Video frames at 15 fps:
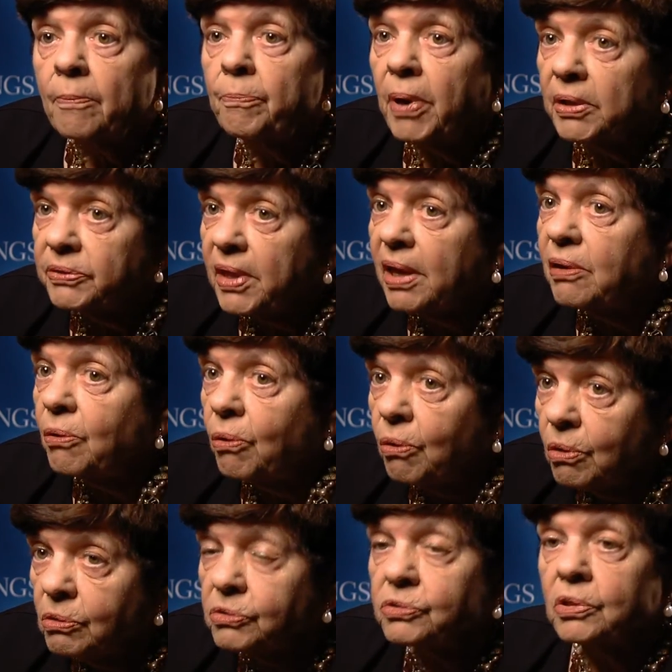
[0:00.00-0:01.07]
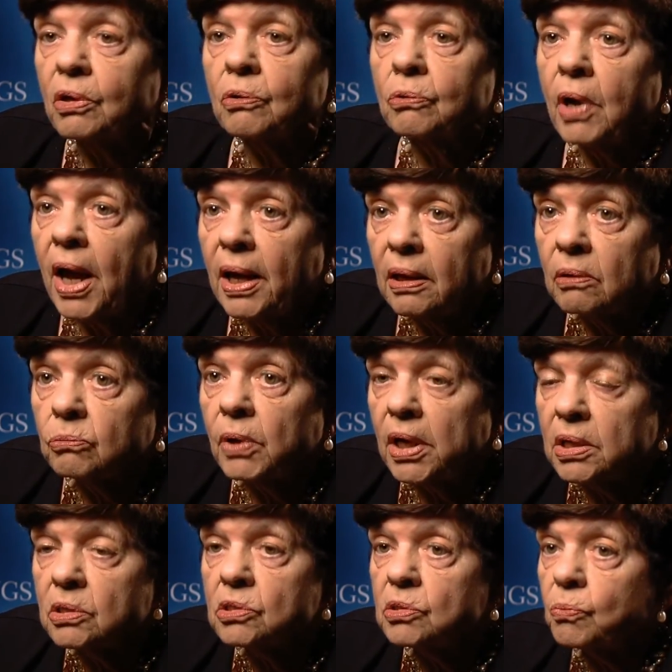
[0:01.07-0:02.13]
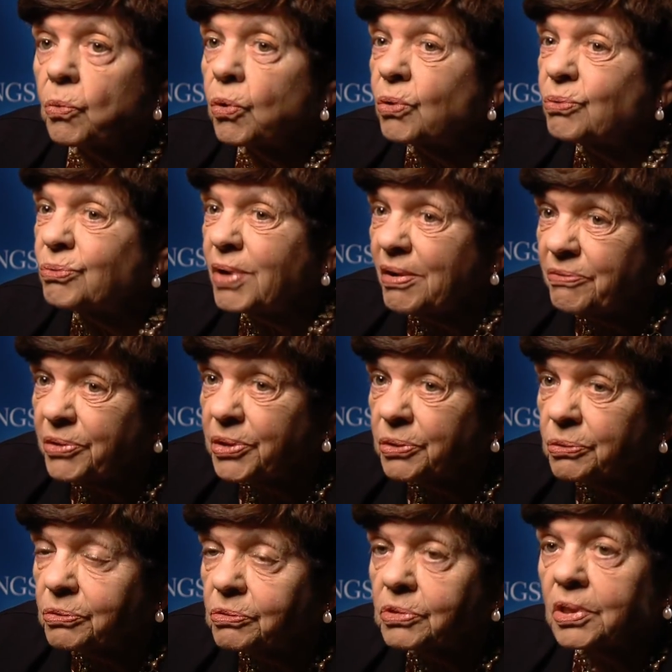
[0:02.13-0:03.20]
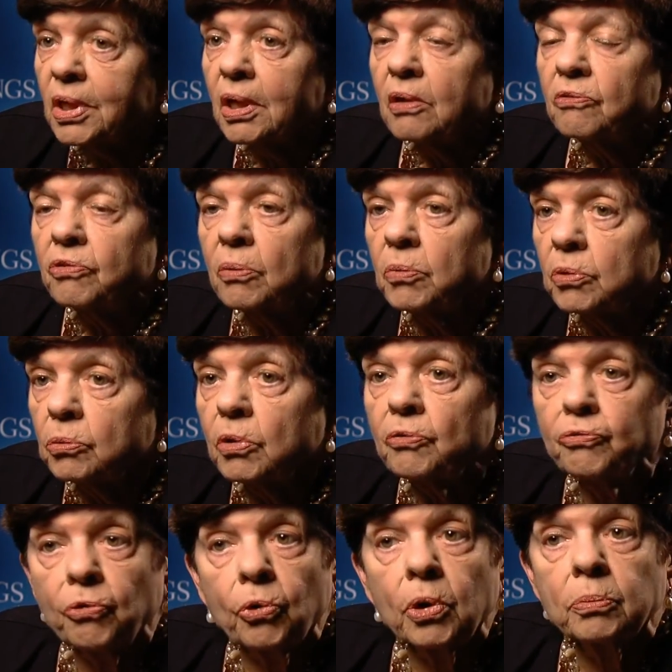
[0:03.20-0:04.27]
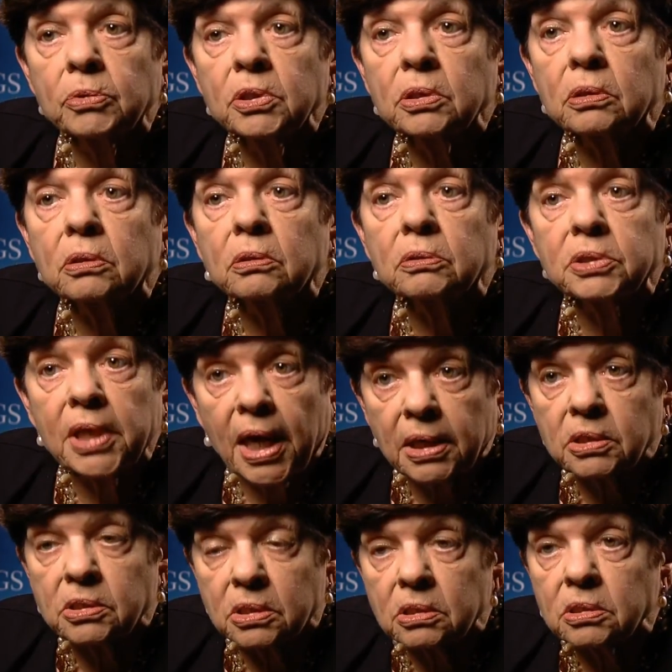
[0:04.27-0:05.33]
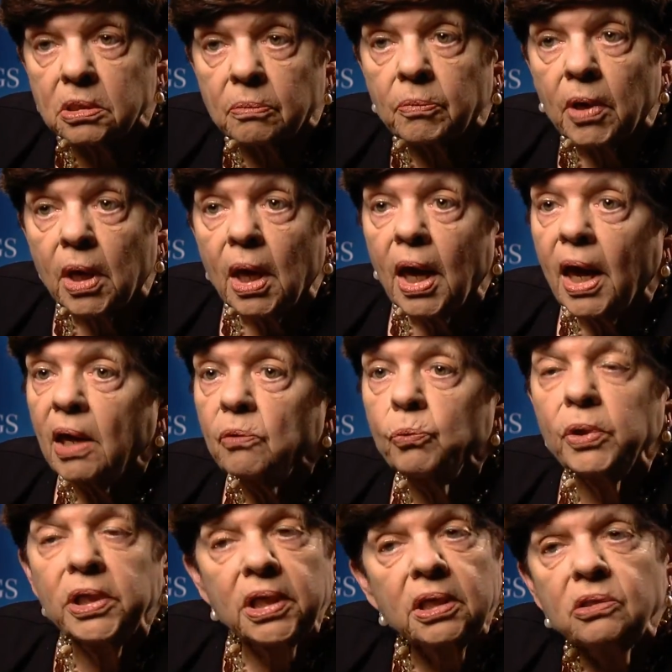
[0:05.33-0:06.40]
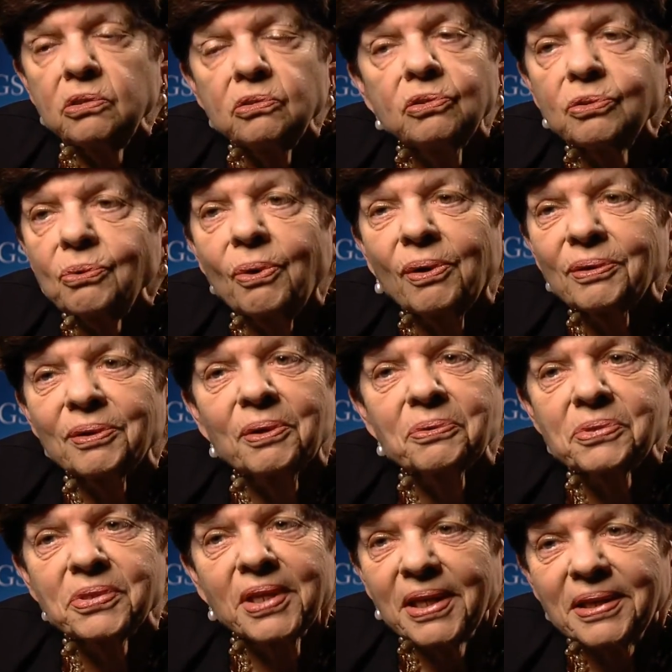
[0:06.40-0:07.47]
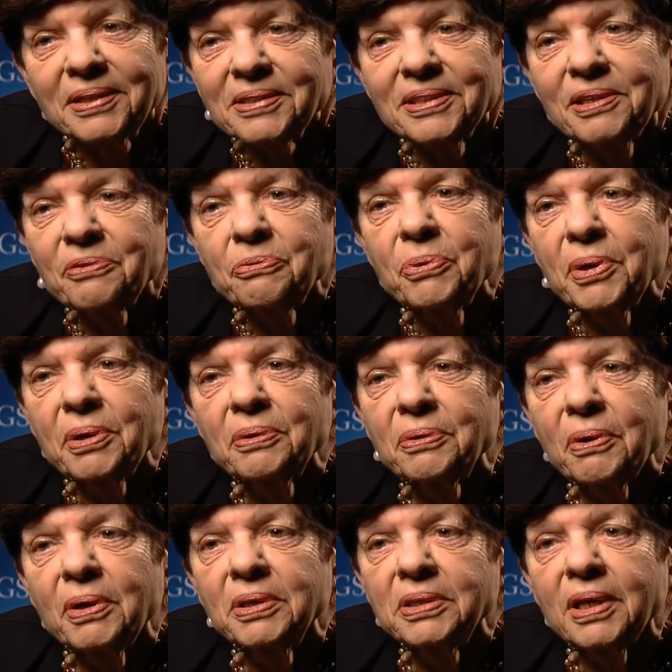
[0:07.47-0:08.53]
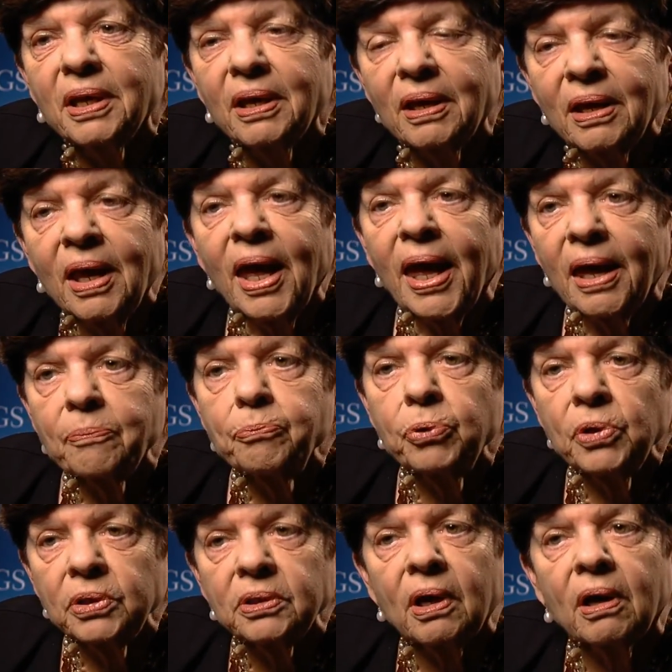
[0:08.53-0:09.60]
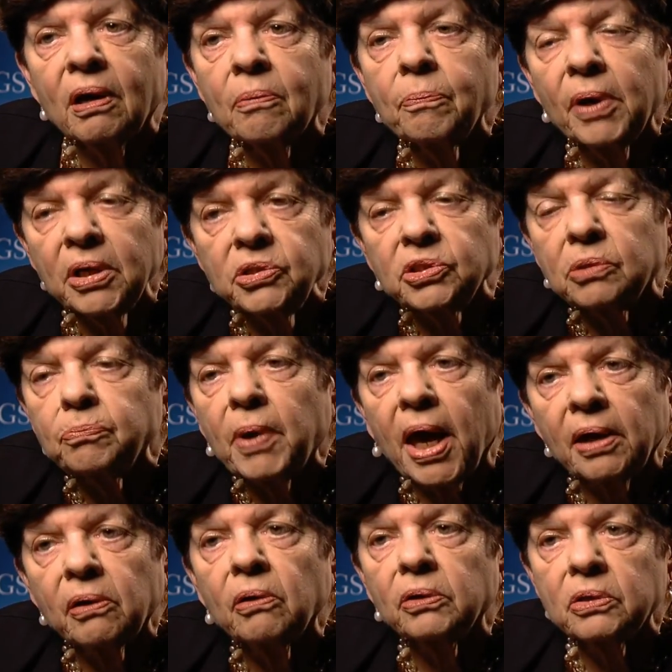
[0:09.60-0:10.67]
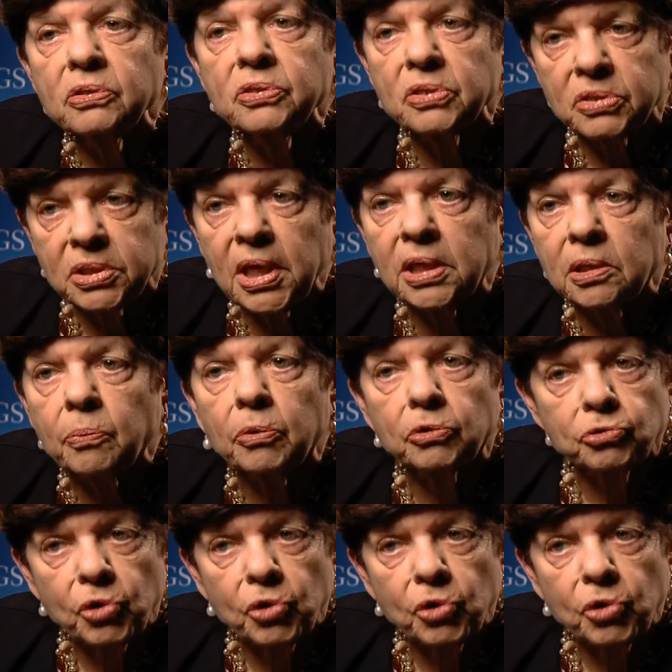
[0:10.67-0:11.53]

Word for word: But they also raised more revenues from a reformed tax system. And we need to do all those things if we're going to put our budget back on a sustainable